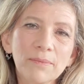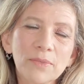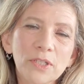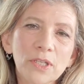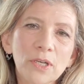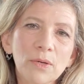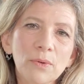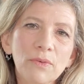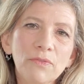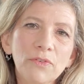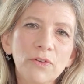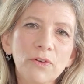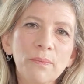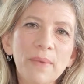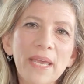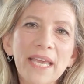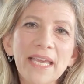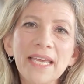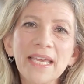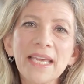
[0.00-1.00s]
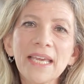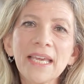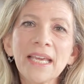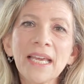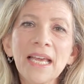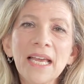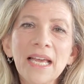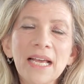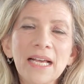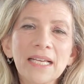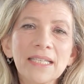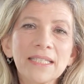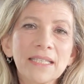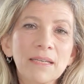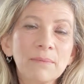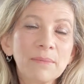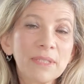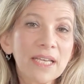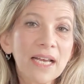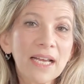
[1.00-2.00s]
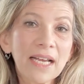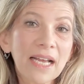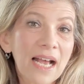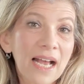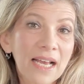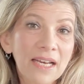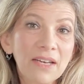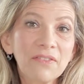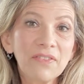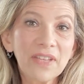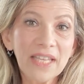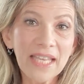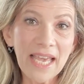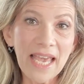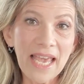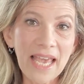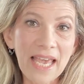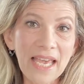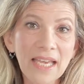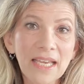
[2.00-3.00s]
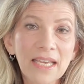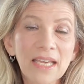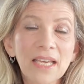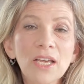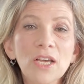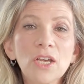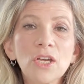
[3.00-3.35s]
So if you're making some kind of a cake,